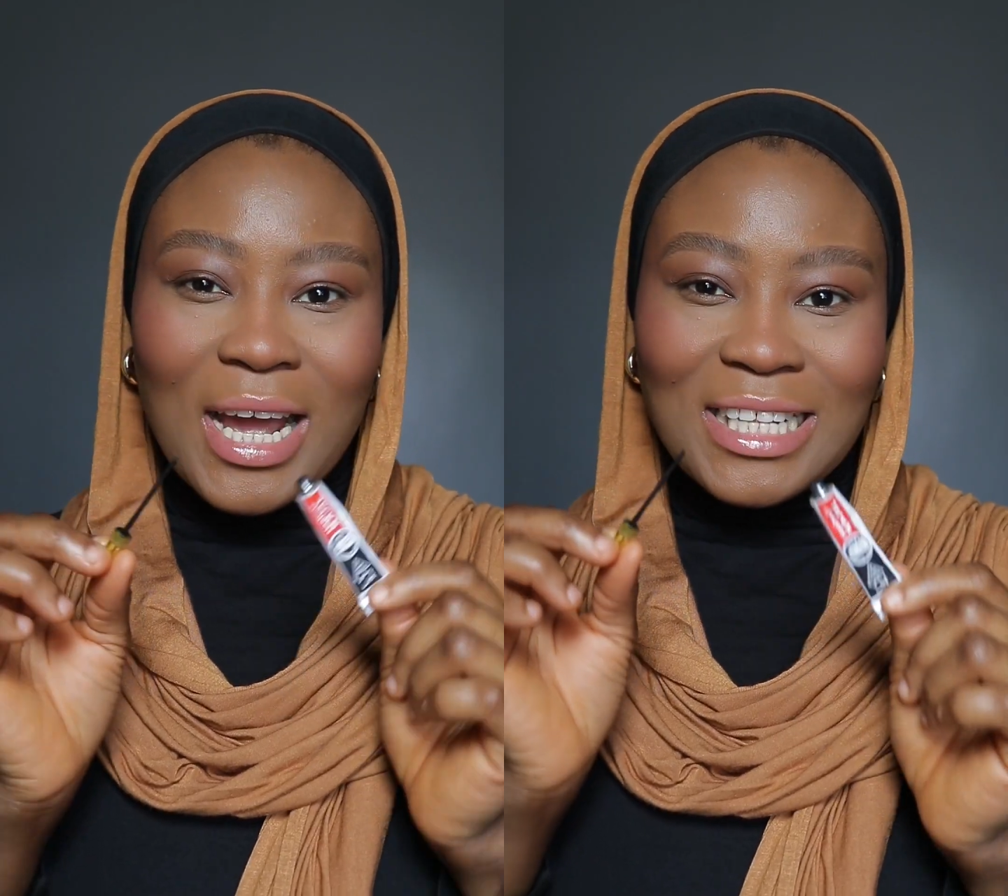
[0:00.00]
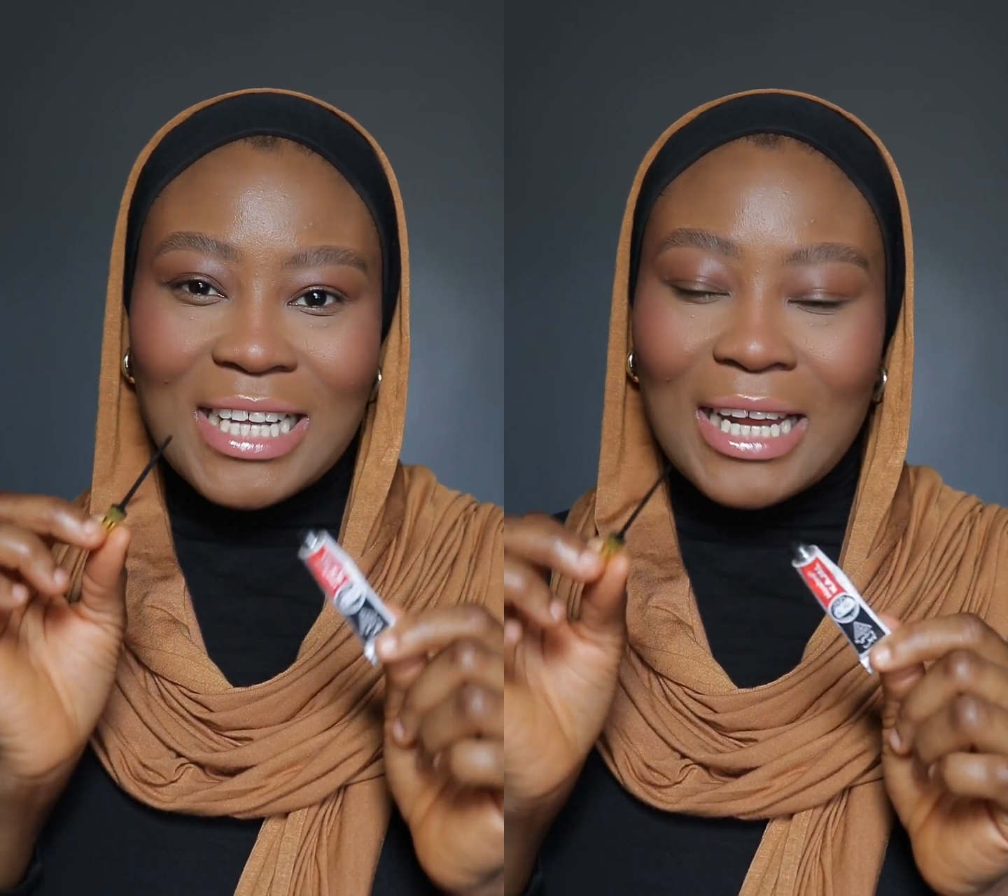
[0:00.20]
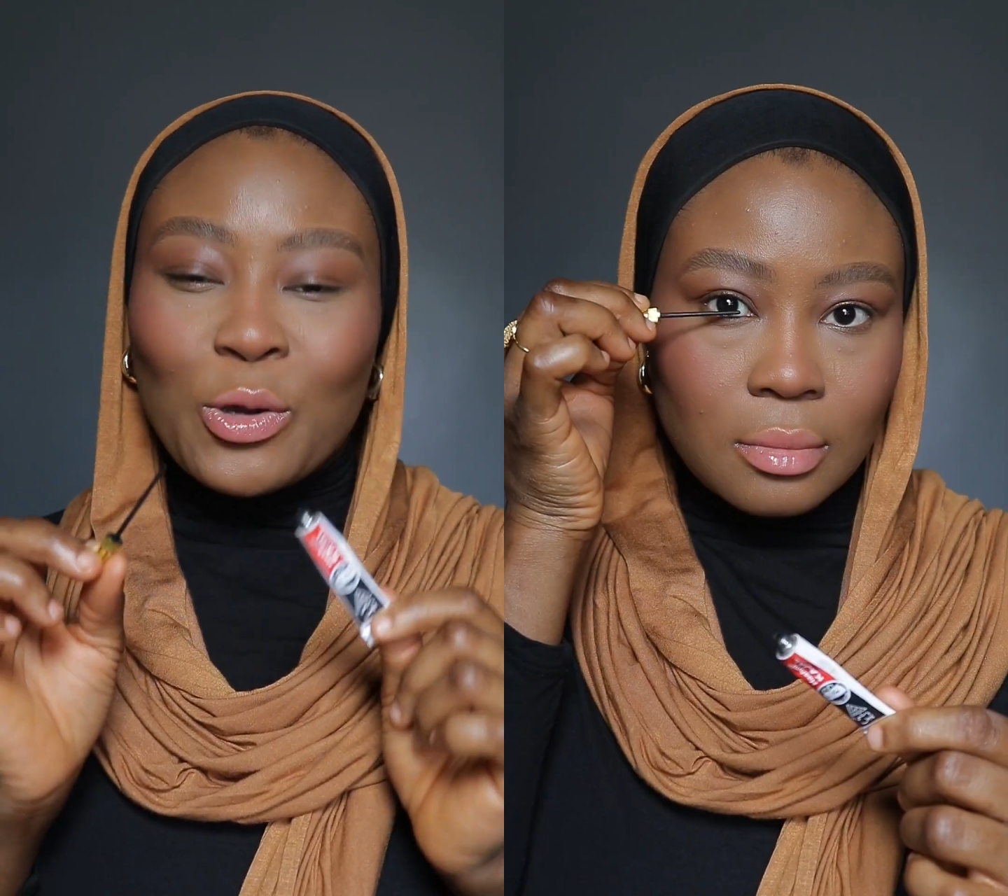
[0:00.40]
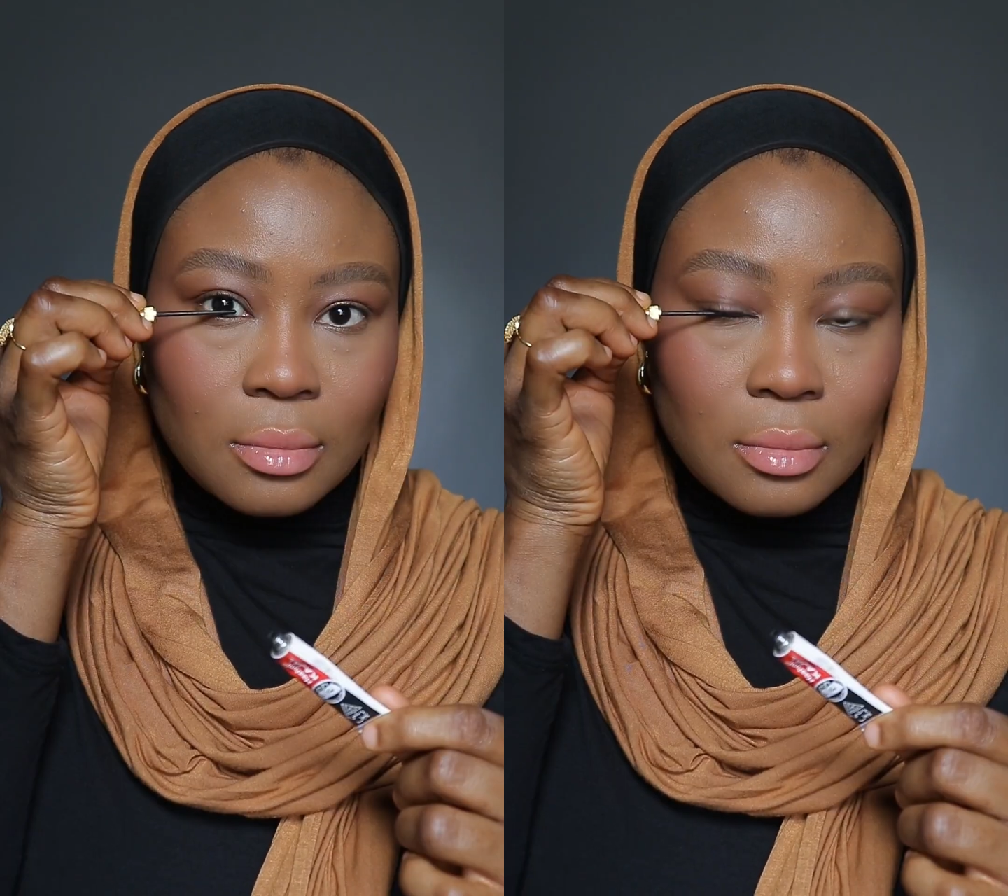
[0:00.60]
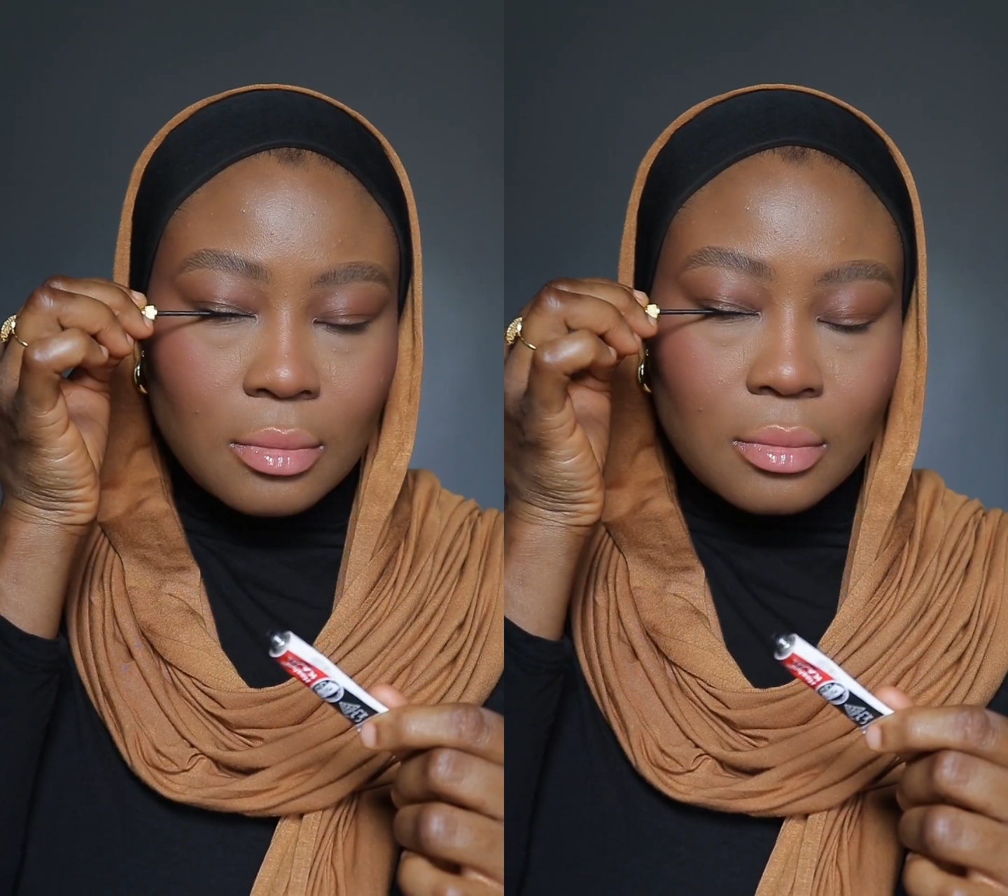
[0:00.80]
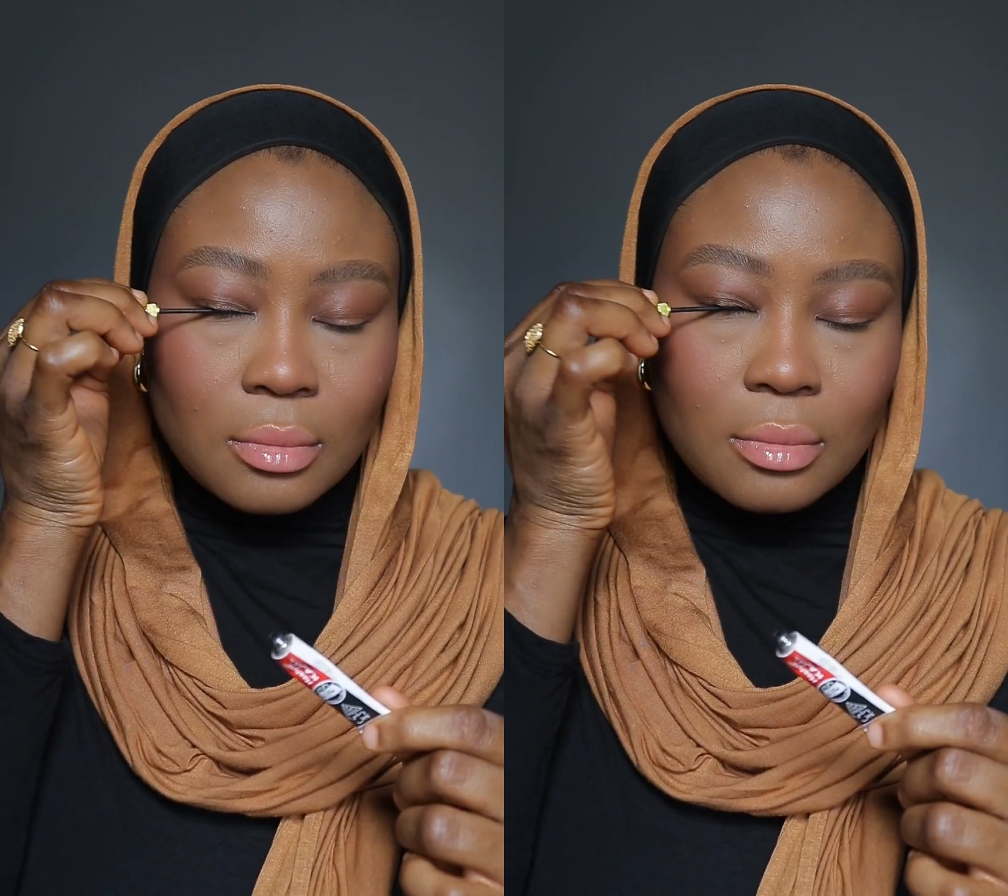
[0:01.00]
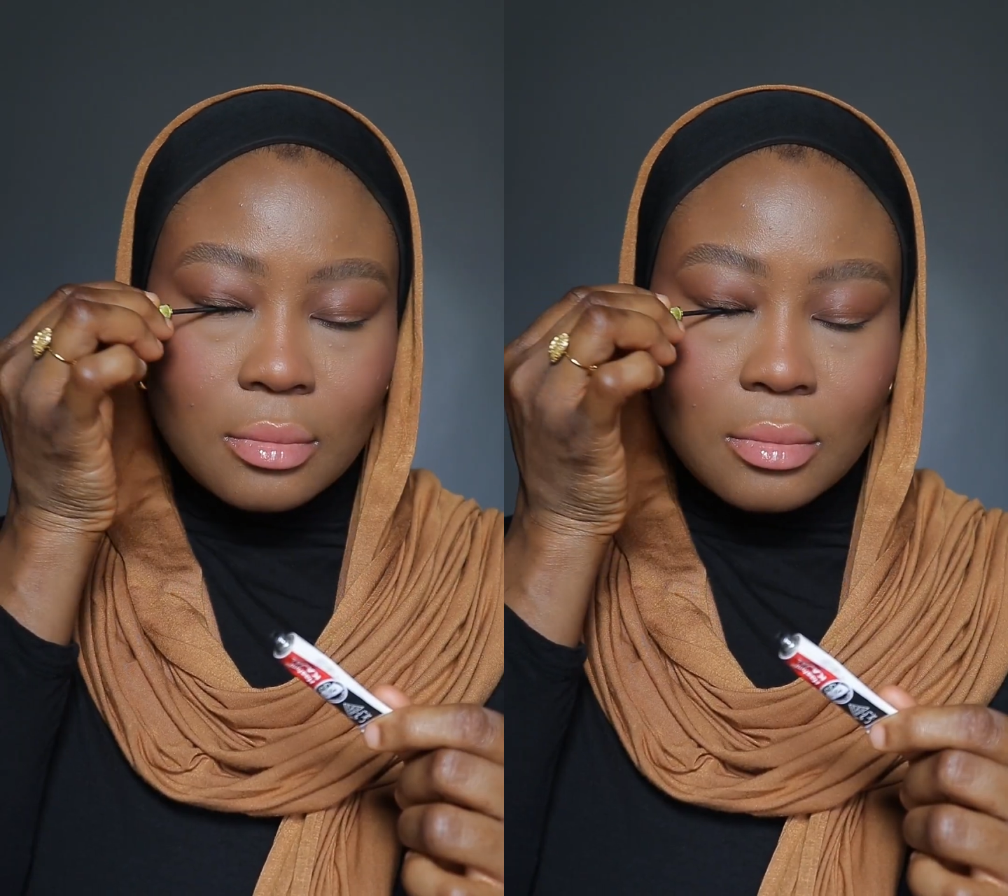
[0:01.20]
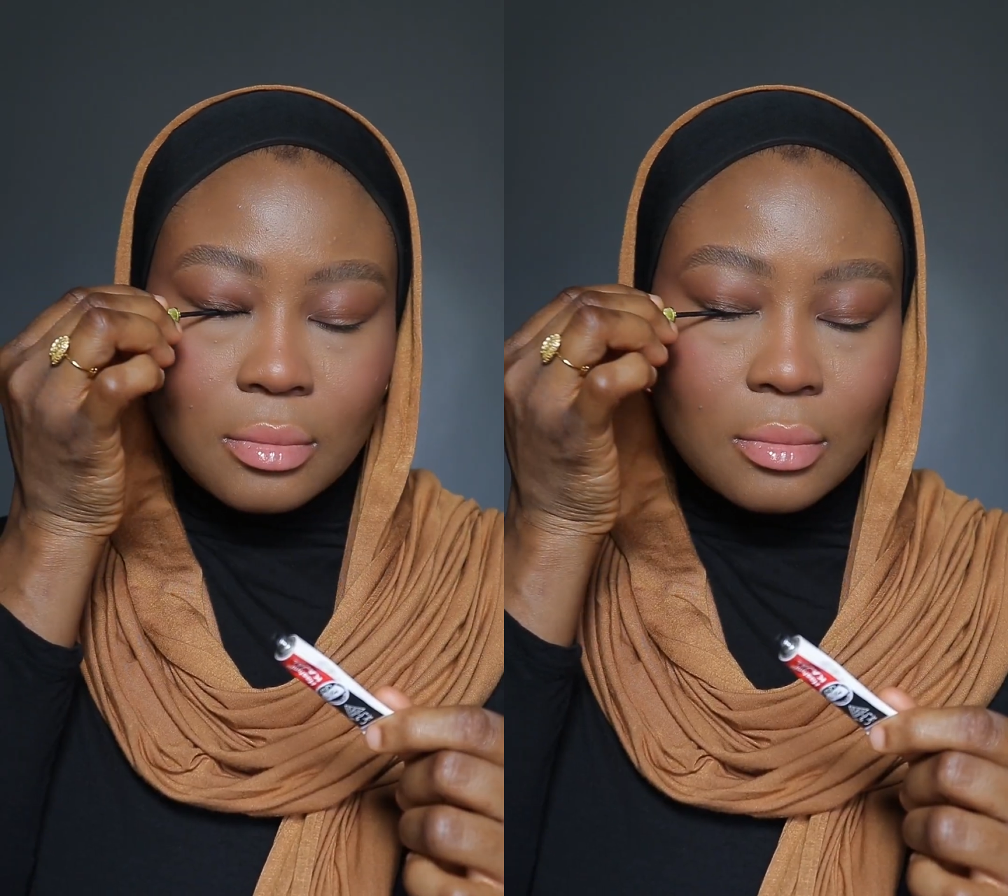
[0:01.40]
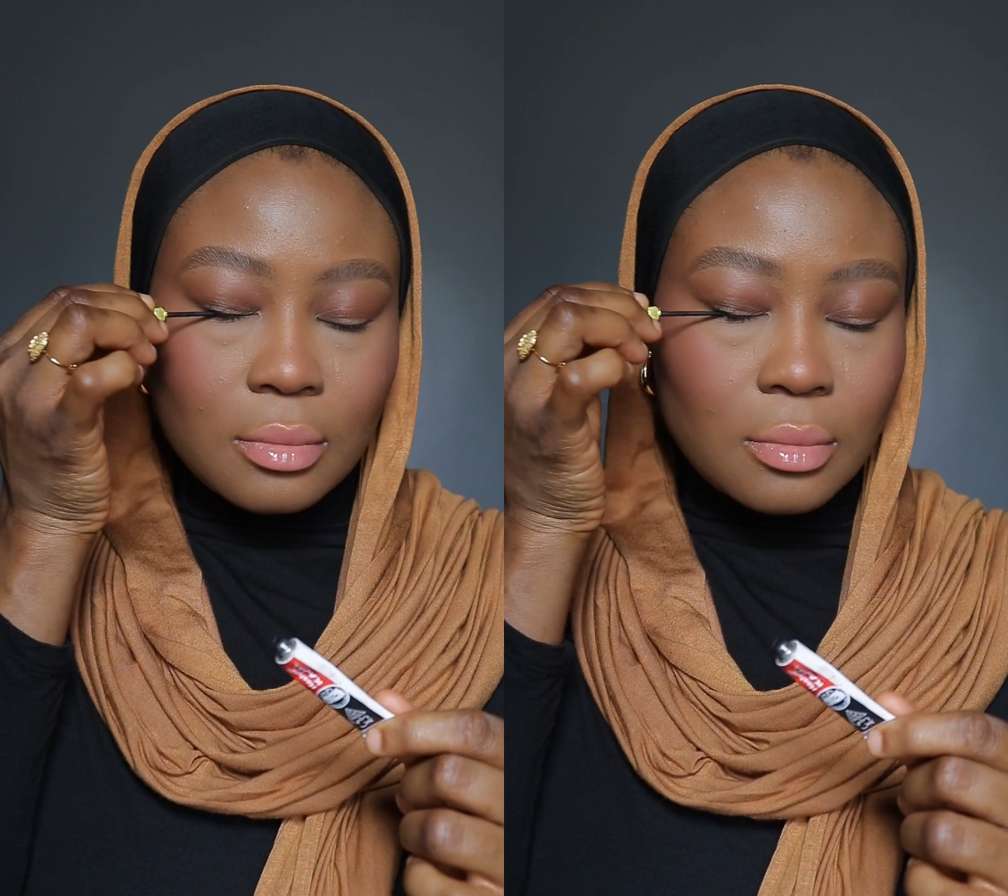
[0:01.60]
kajal on your waterline to achieve